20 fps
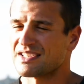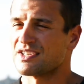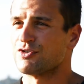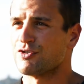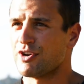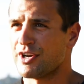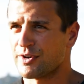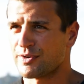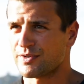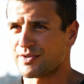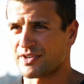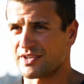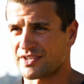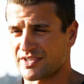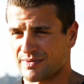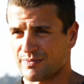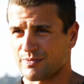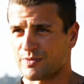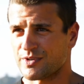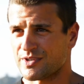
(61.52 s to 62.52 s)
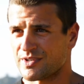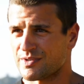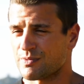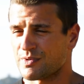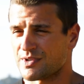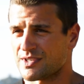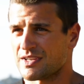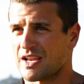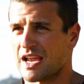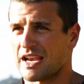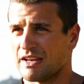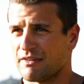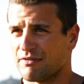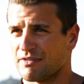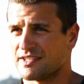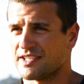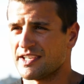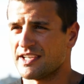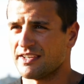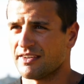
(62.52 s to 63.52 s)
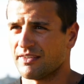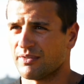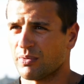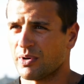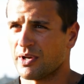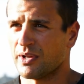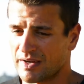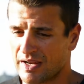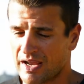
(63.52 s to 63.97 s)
adrenal system was slightly fatigued as well.